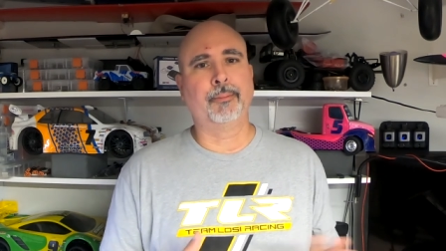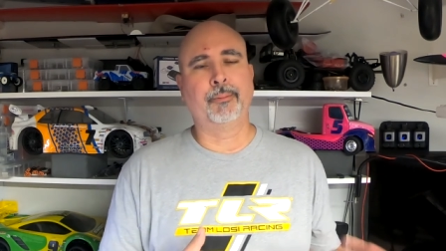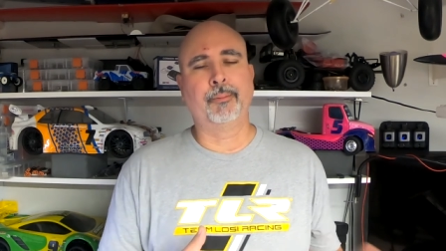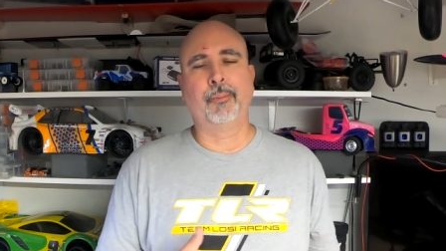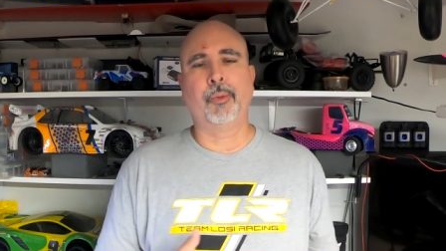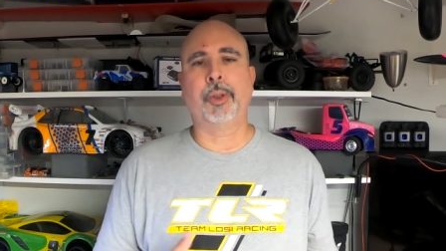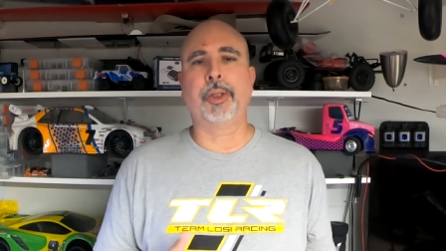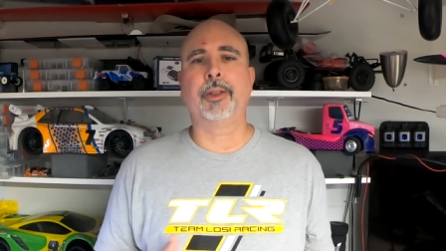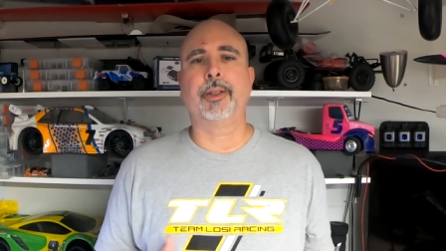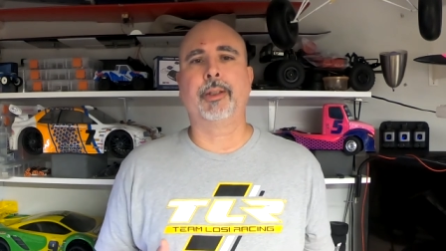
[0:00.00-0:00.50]

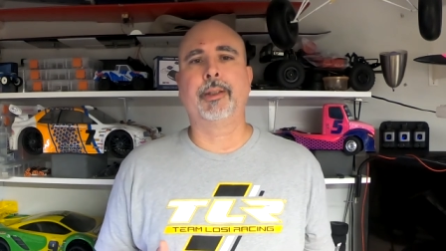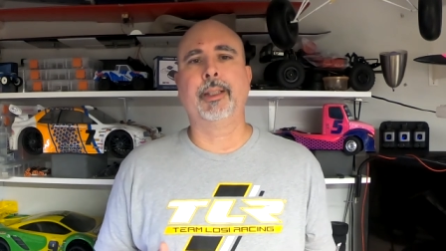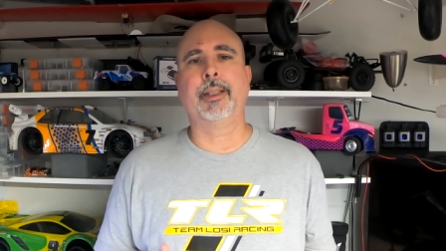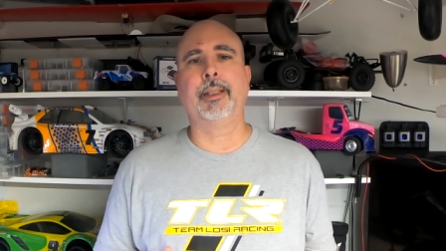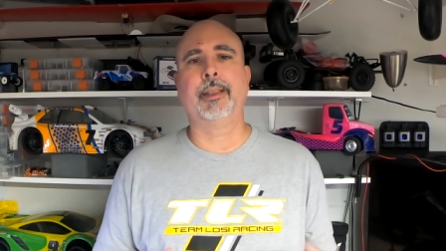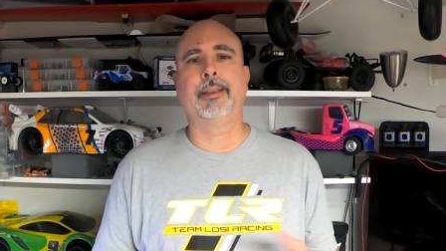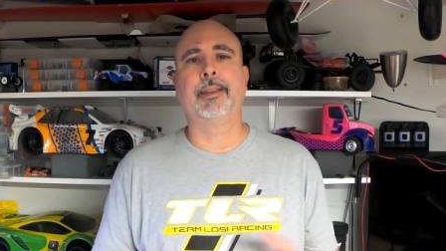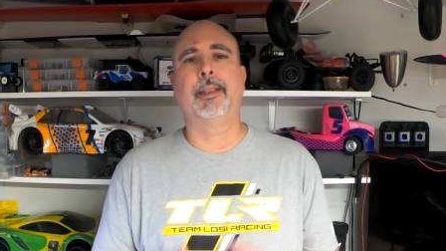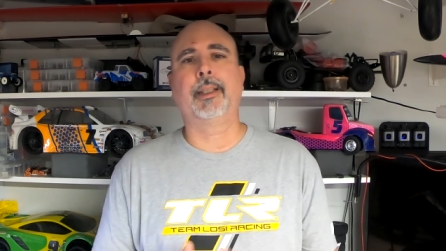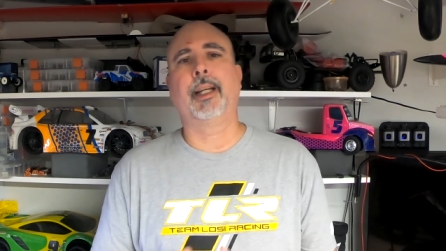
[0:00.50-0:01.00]
One of the
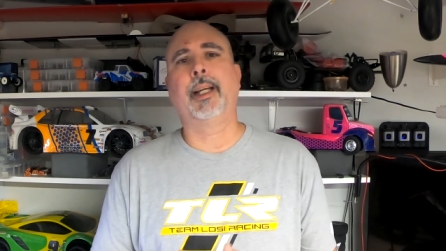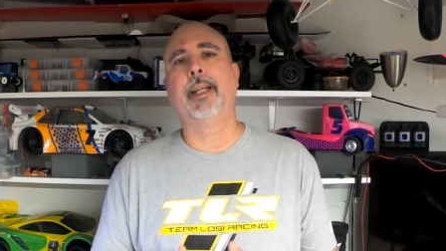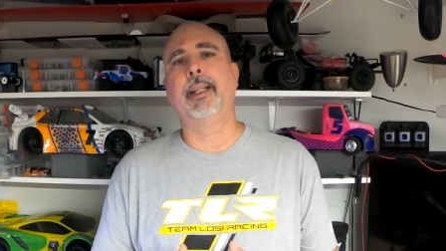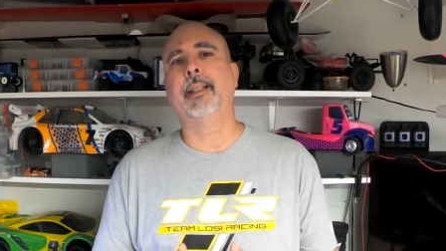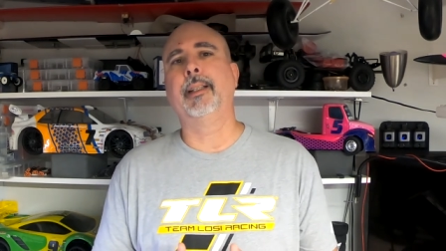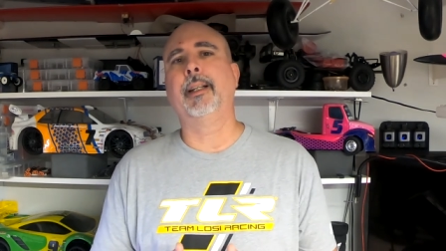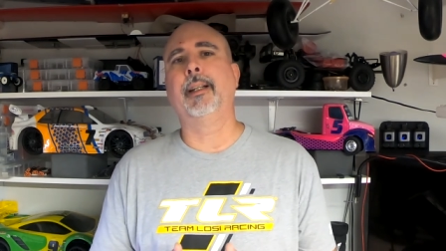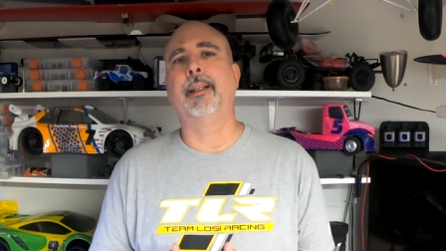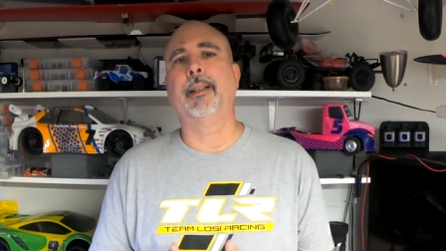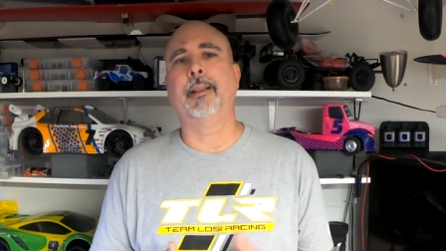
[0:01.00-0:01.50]
things that
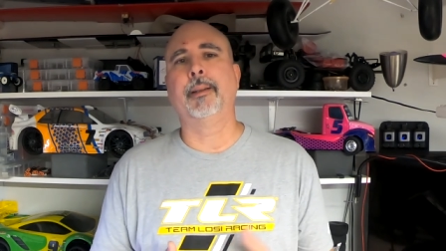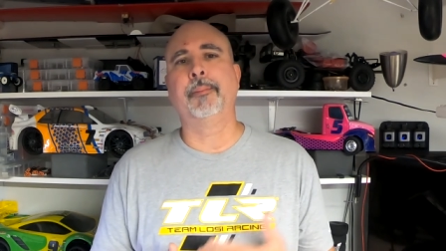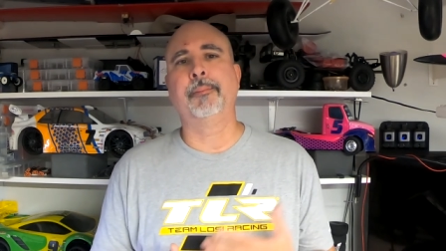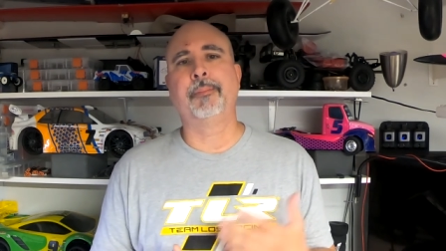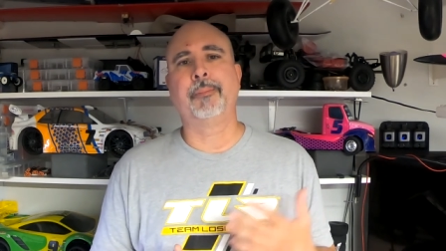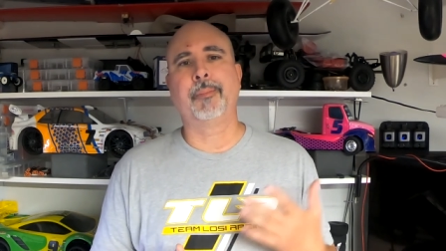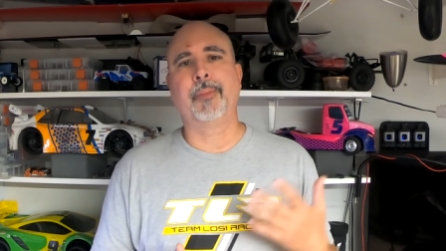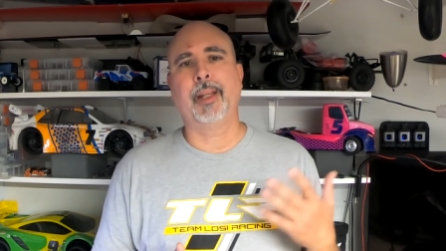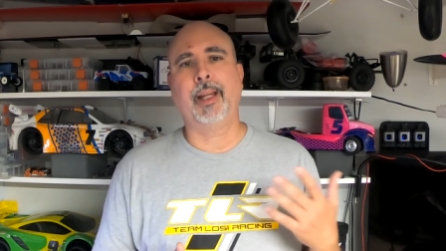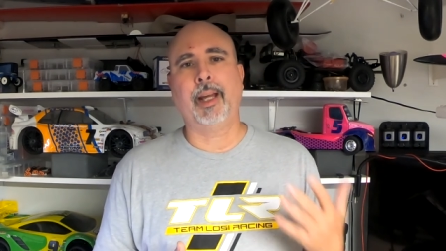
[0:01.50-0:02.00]
I
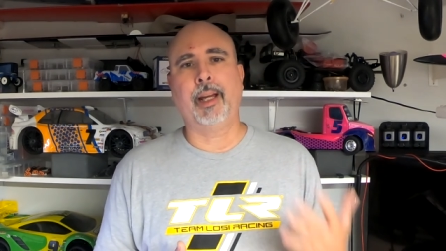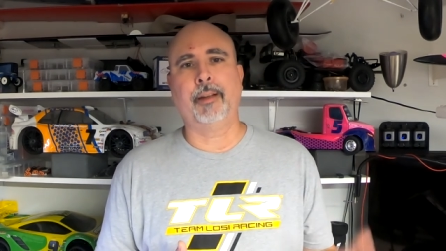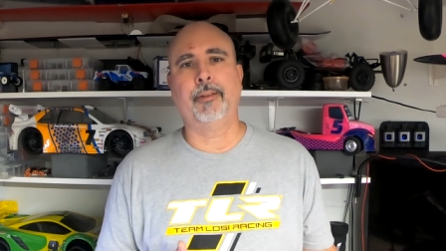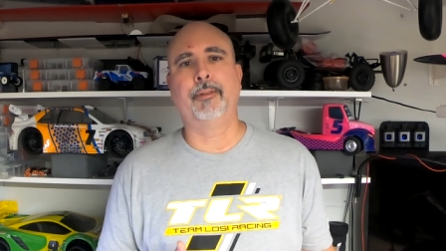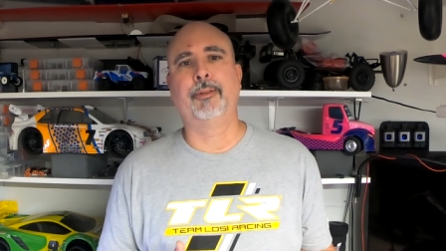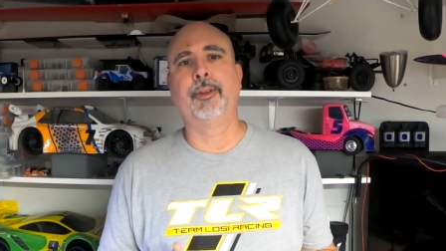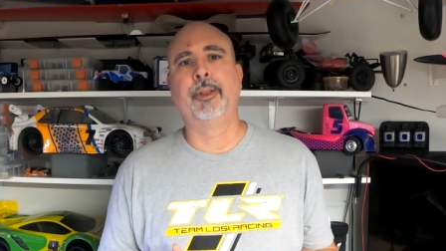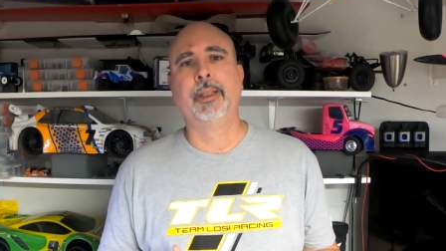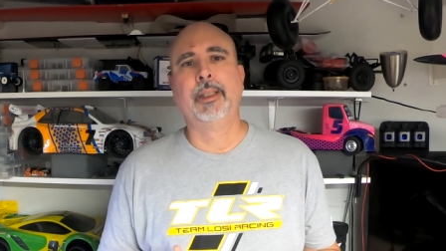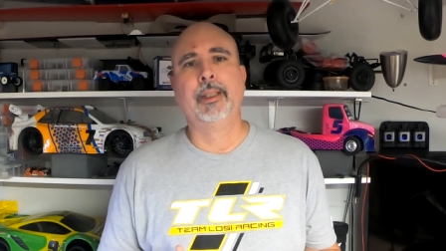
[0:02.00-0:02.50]

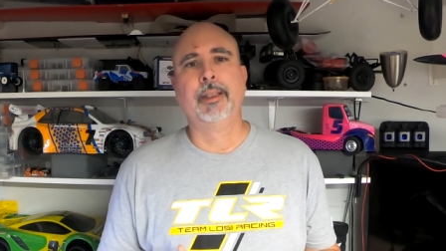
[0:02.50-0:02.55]
have